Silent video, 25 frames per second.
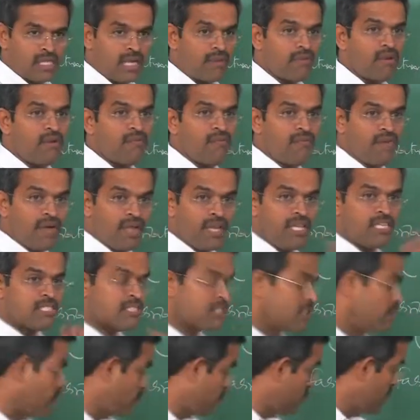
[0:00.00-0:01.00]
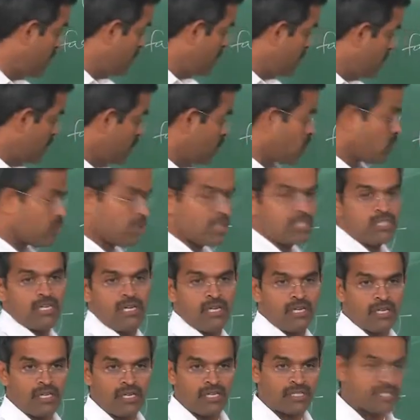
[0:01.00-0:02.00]
They were very stiff in
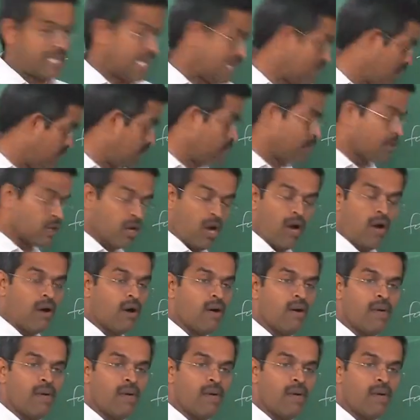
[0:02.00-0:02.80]
rotational degrees except yaw.